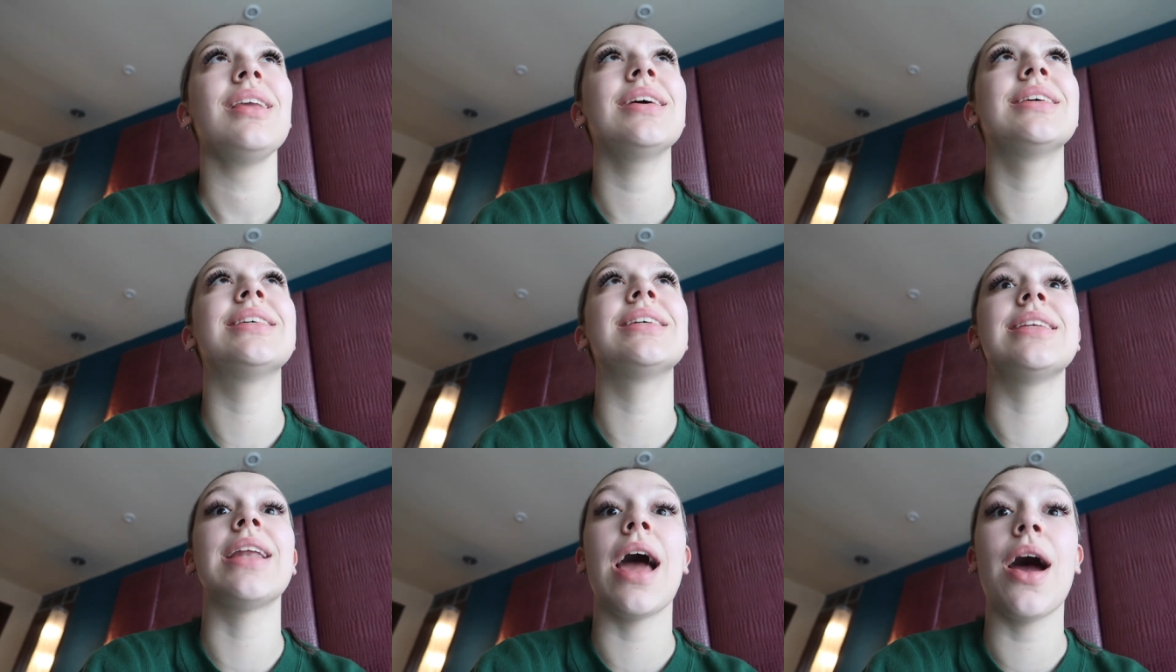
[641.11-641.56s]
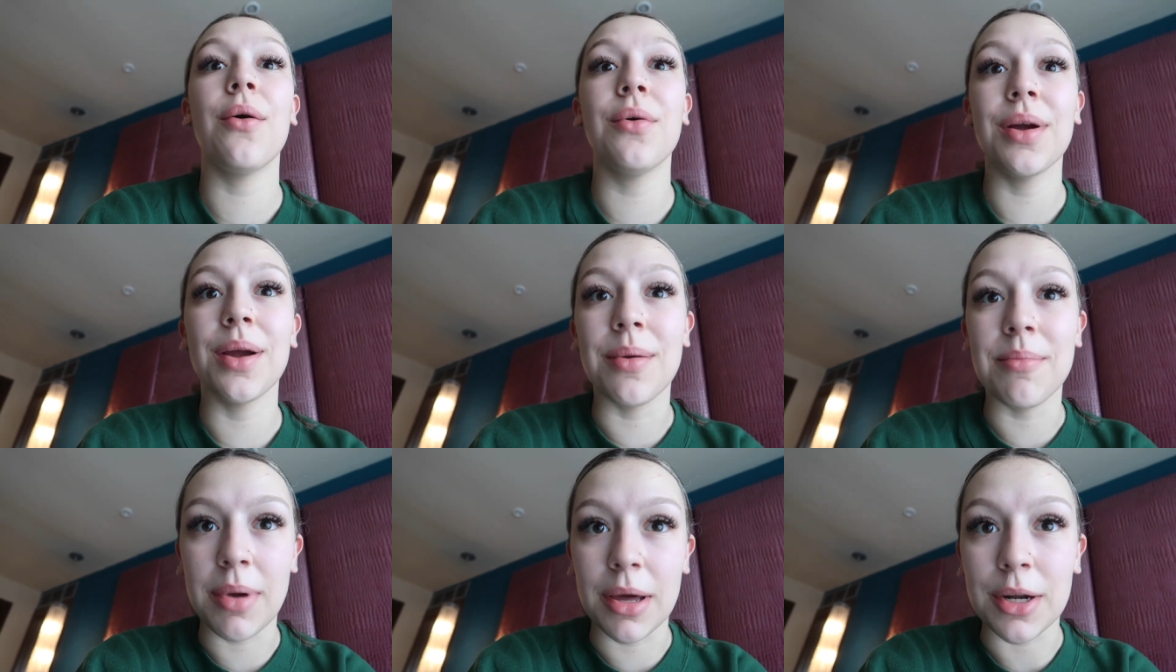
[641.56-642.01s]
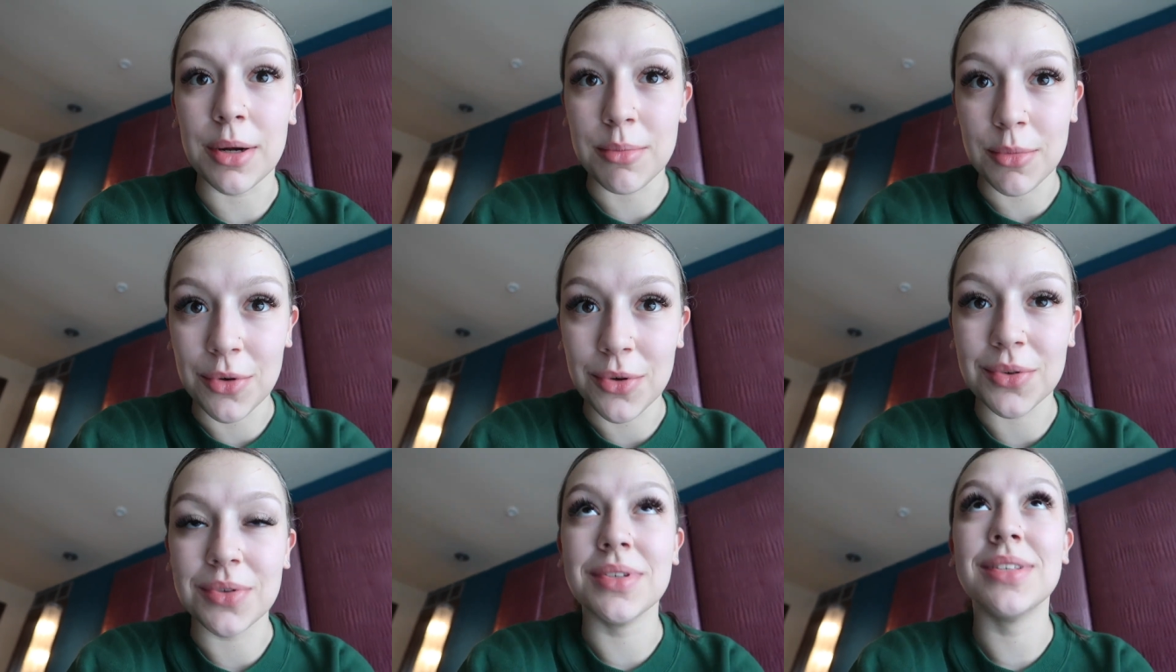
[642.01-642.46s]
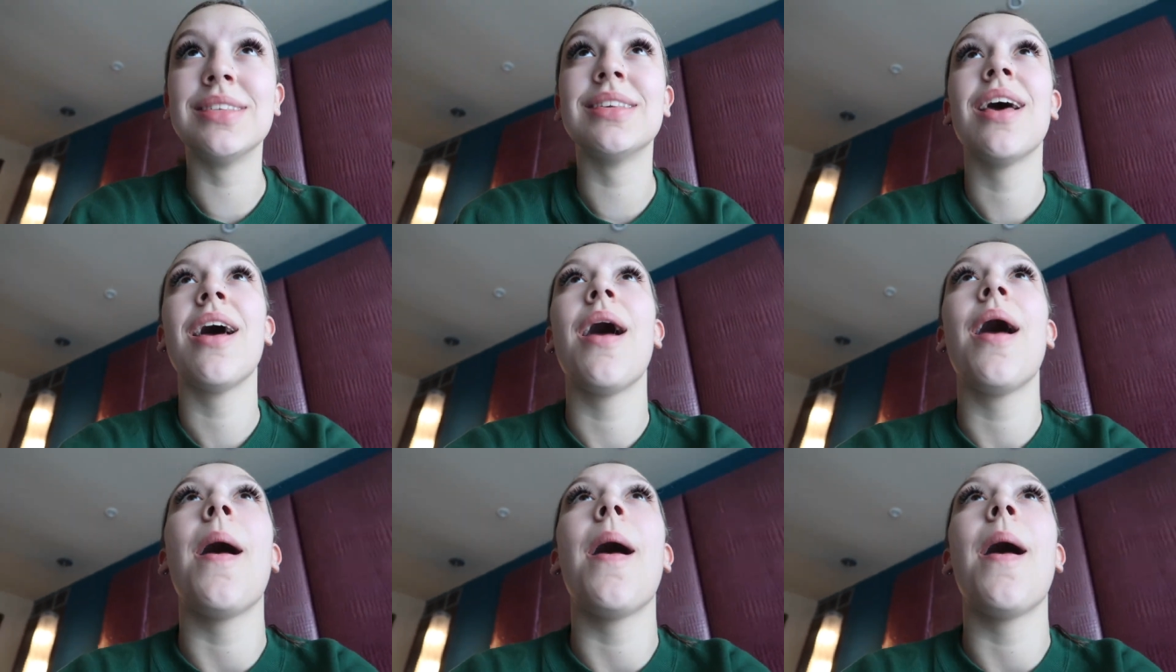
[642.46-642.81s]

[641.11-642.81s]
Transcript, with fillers: See, now we're in better moods.